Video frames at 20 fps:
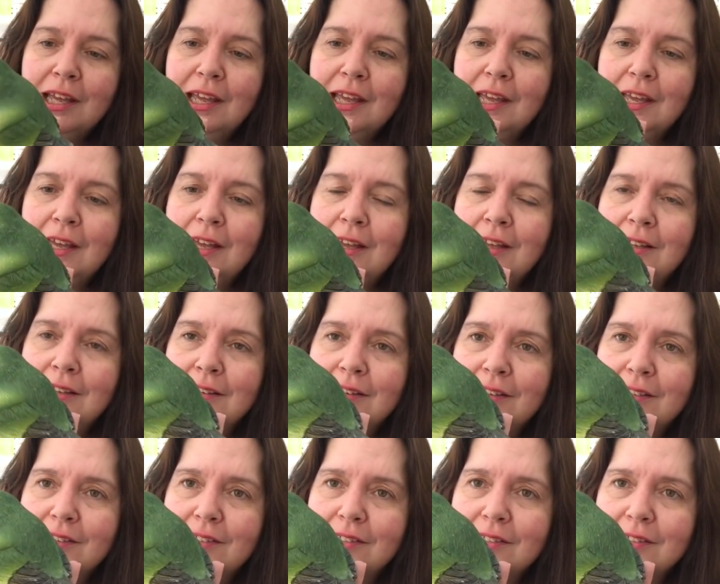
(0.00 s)
and
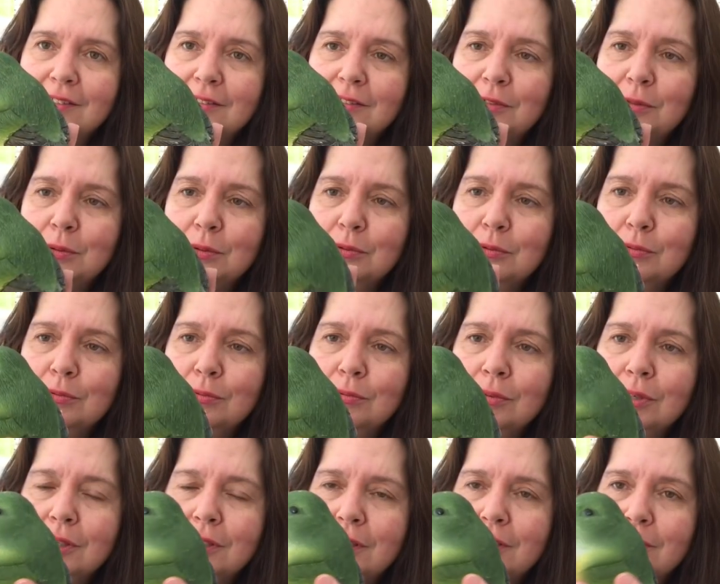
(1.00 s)
I just thought these were
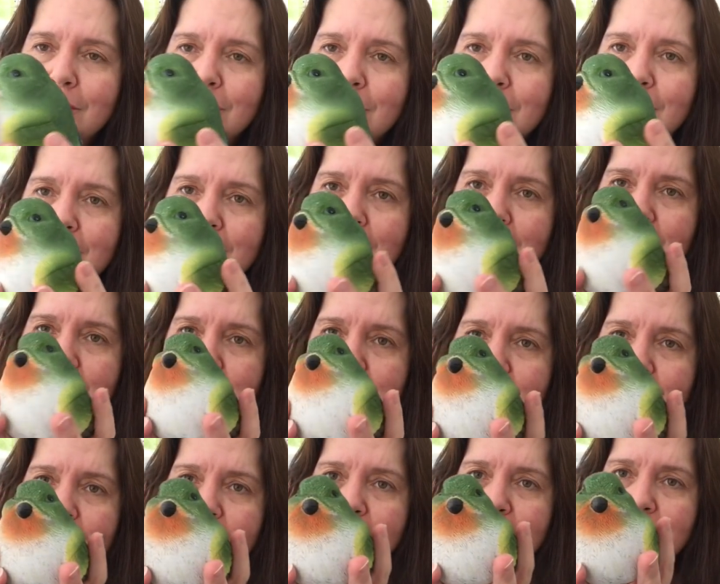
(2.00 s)
really, really
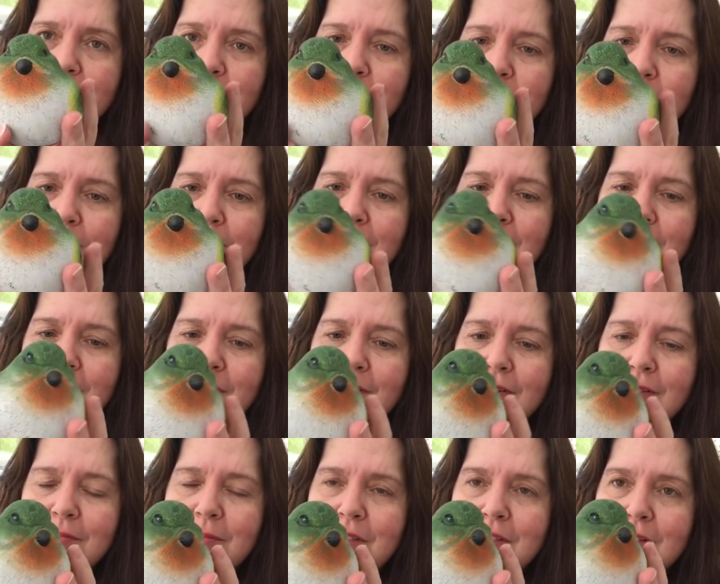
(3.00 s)
nice, and they
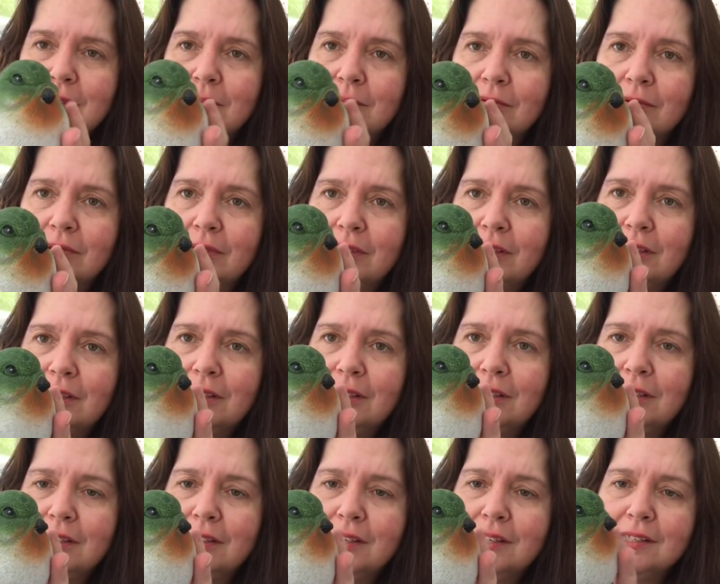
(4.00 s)
could make some
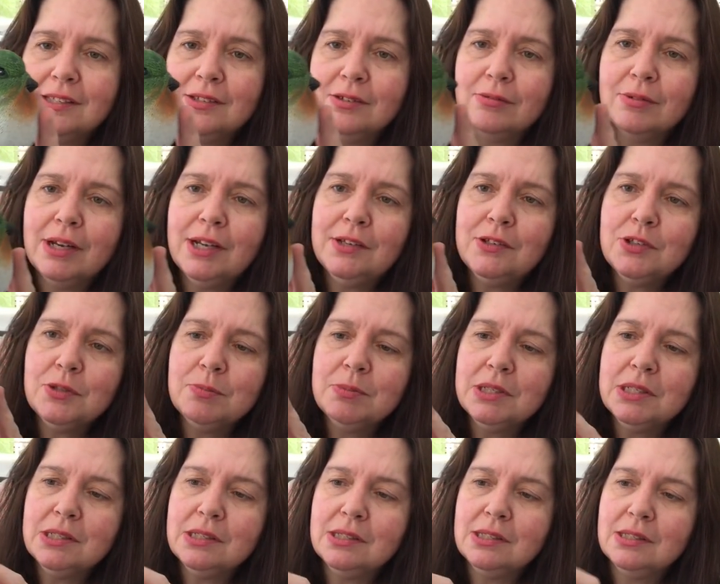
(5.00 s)
really nice
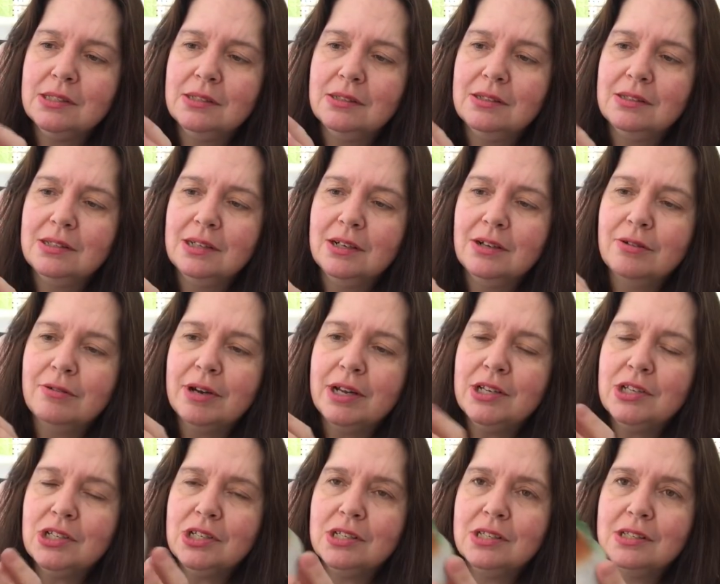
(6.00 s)
arrangements and
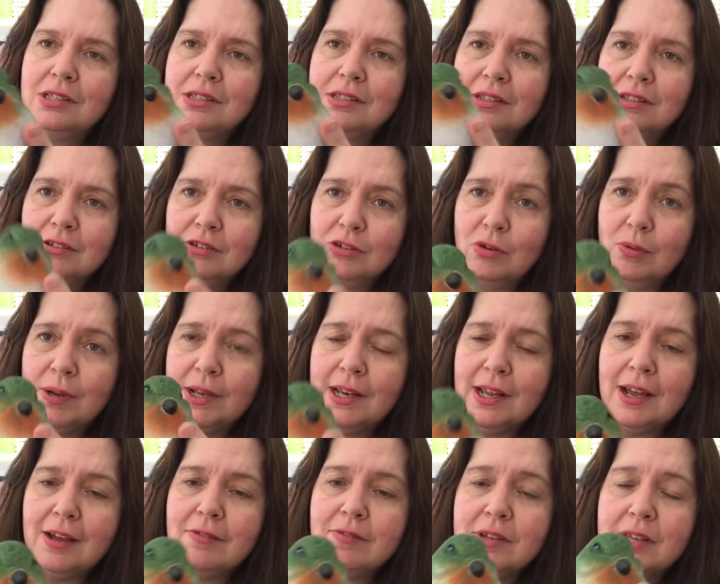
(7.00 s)
decorations, and they're quite
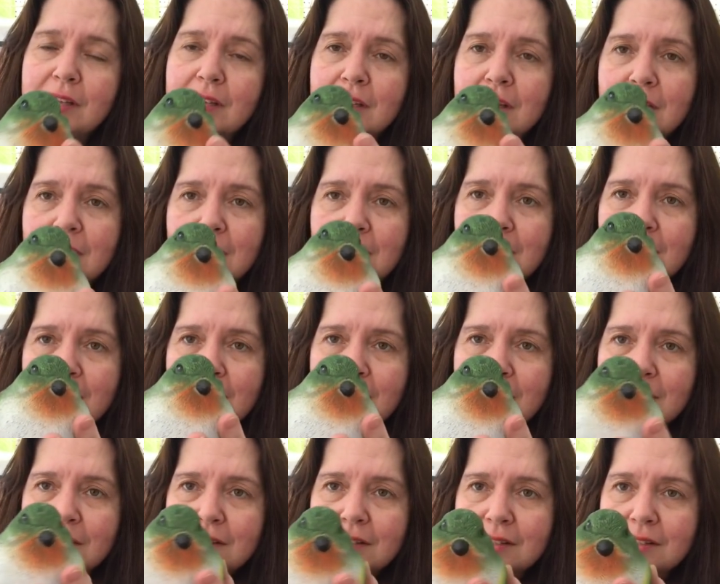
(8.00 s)
heavy.
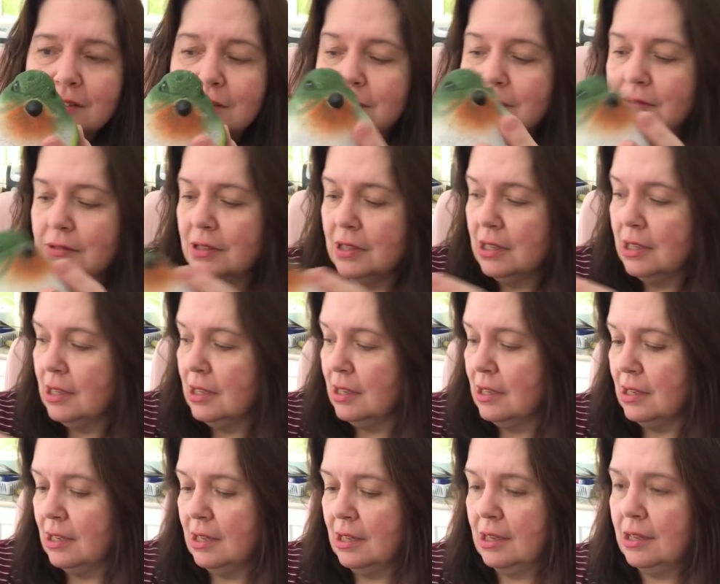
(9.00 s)
So
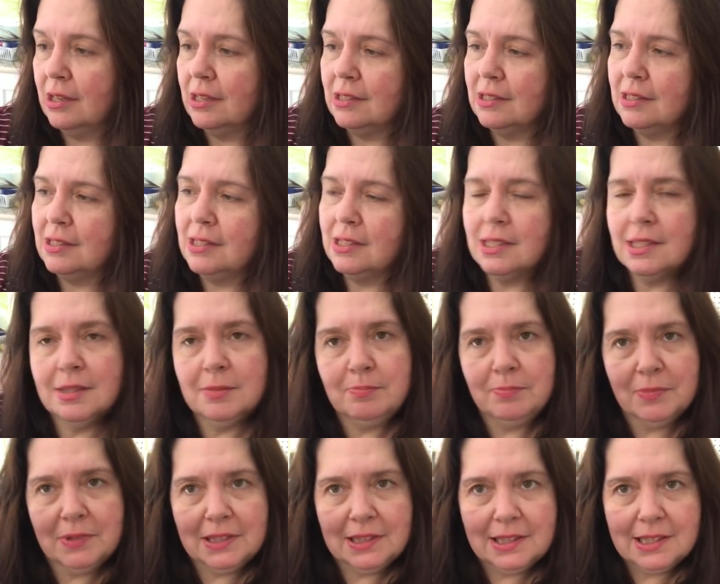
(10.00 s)
I got this
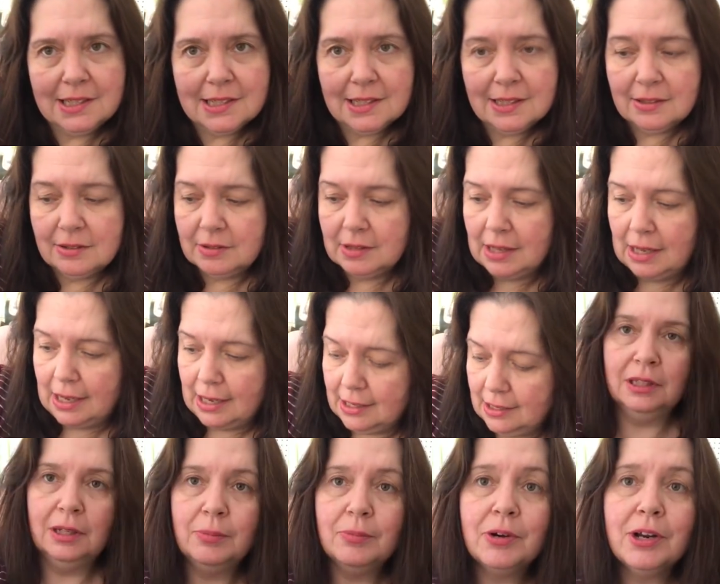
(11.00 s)
this little guy.
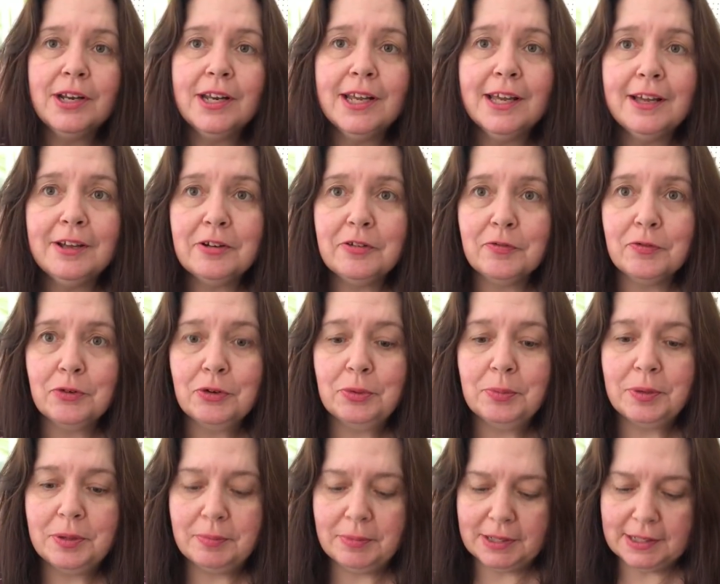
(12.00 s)
I'm running out of room
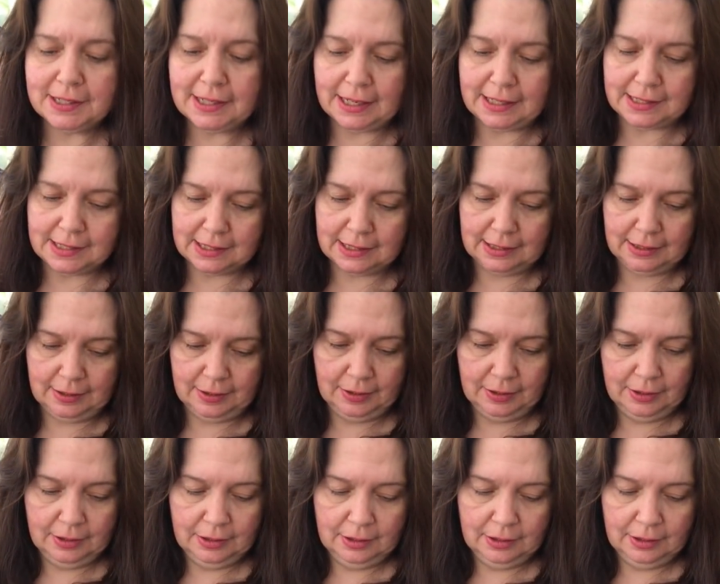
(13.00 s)
on my desk.